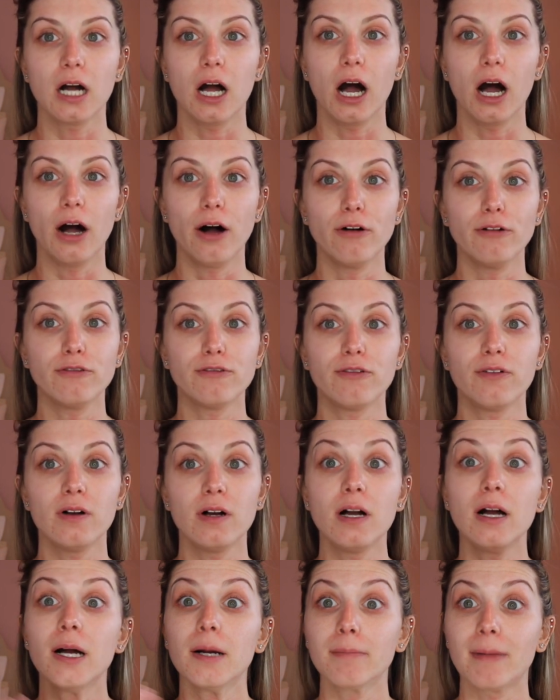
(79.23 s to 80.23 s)
of
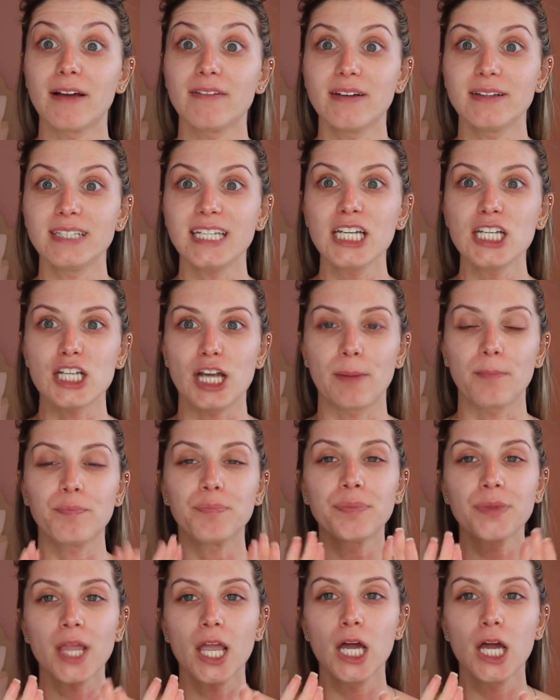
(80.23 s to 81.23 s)
my foundation.